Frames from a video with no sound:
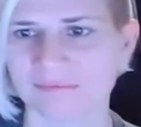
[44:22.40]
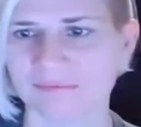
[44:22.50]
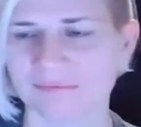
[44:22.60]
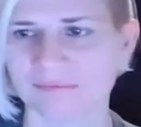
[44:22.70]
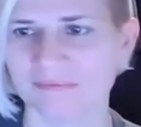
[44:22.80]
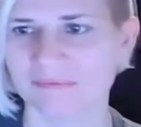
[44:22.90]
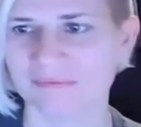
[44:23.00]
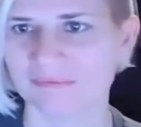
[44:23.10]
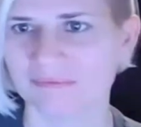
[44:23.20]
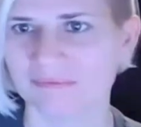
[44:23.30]

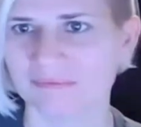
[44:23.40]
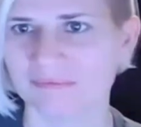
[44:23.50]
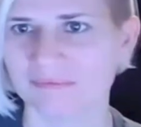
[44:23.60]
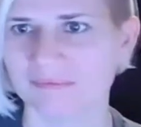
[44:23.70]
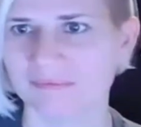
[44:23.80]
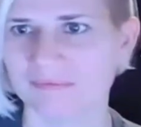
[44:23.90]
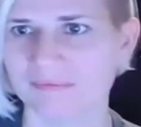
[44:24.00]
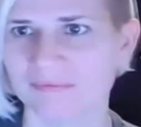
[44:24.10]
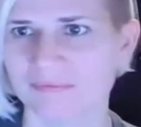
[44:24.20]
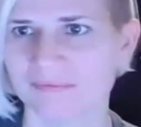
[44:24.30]

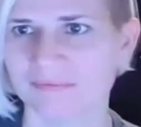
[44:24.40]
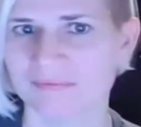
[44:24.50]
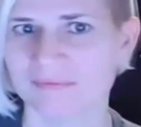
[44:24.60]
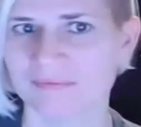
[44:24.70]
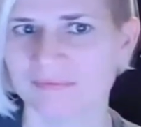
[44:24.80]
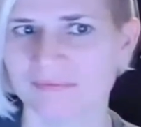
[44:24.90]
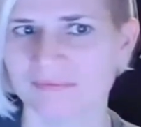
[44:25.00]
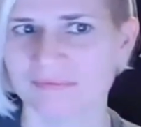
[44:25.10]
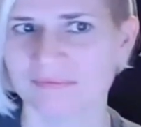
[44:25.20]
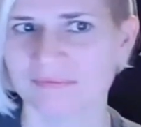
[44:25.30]

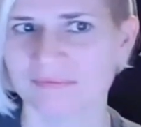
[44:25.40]
No words are spoken by the person on screen.